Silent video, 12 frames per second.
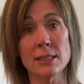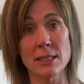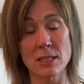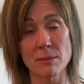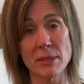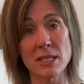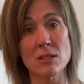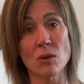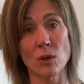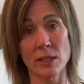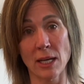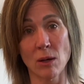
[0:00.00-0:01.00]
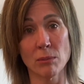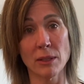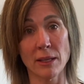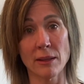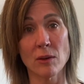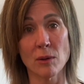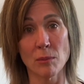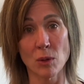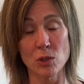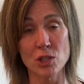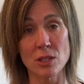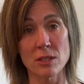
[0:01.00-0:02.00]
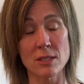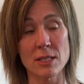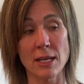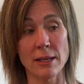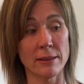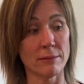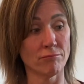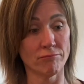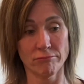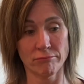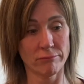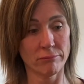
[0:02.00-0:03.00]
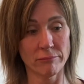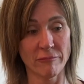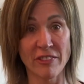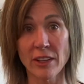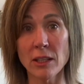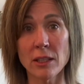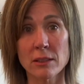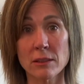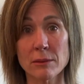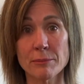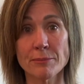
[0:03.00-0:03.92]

dismiss or downplay their emotions and feelings.